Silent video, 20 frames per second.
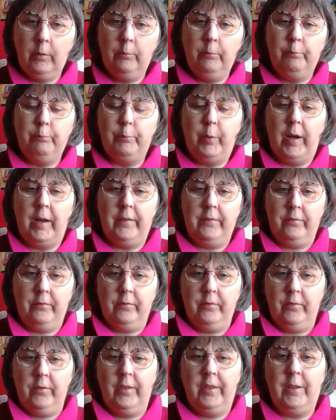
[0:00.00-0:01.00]
But
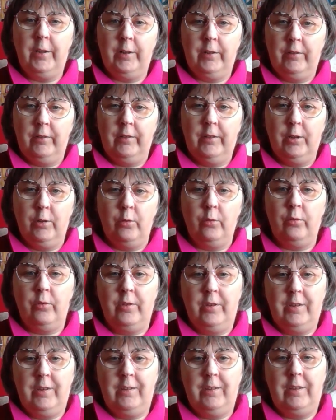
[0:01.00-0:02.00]
they
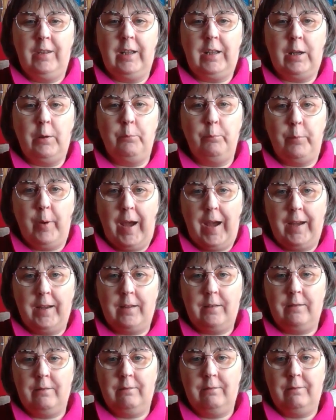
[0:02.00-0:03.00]
come back.
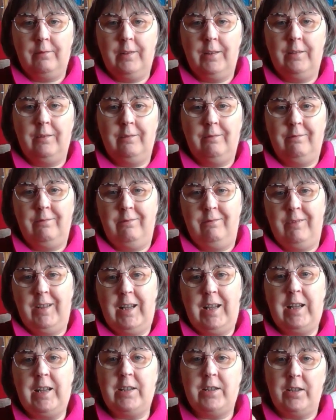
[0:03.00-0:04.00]

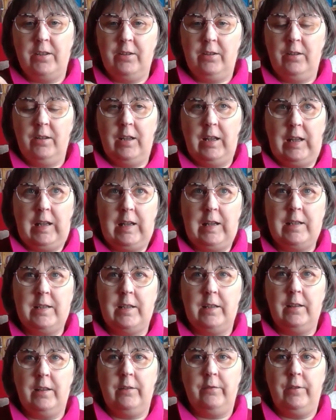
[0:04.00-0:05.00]
He's in
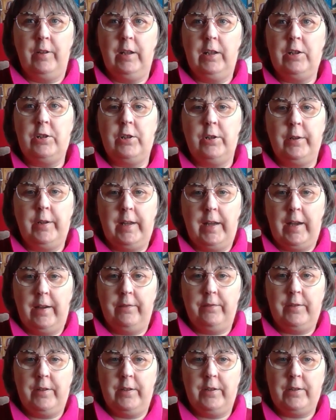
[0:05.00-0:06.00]
the village looking
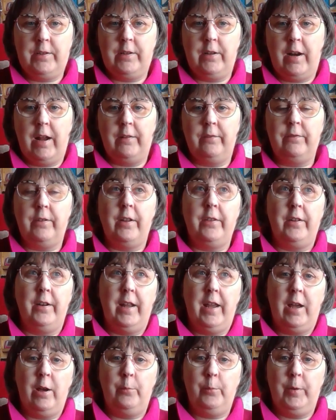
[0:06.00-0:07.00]
after his grandfather and
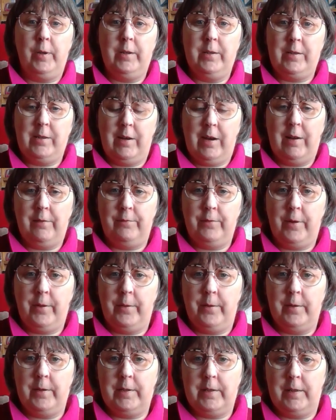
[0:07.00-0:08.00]
helping his grandfather
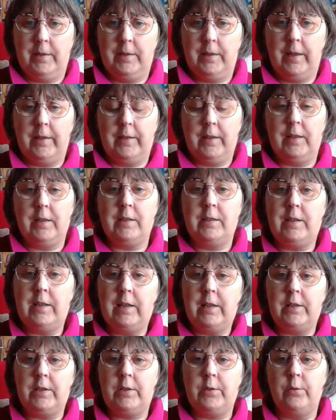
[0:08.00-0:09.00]
is at the antique
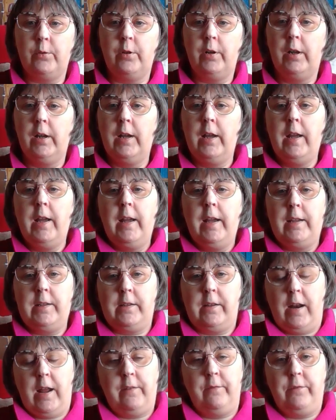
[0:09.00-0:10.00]
store. His
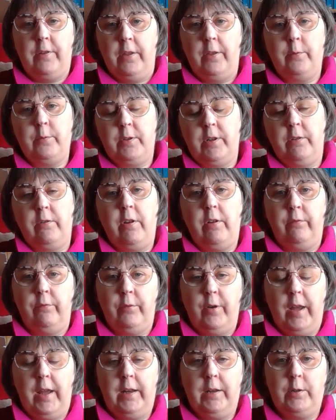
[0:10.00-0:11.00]
grandfather was a great
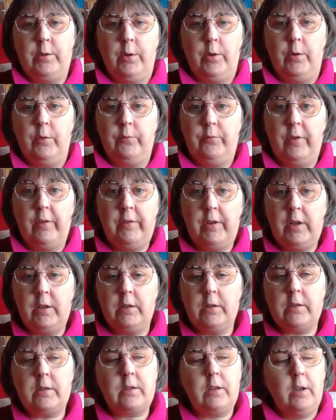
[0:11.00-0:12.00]
friend of
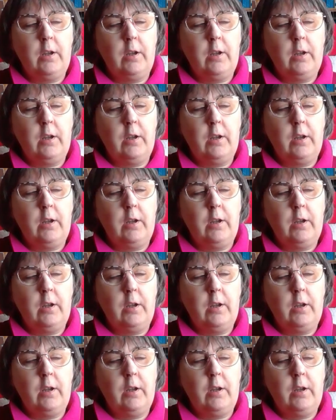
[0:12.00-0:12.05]
Vivian's,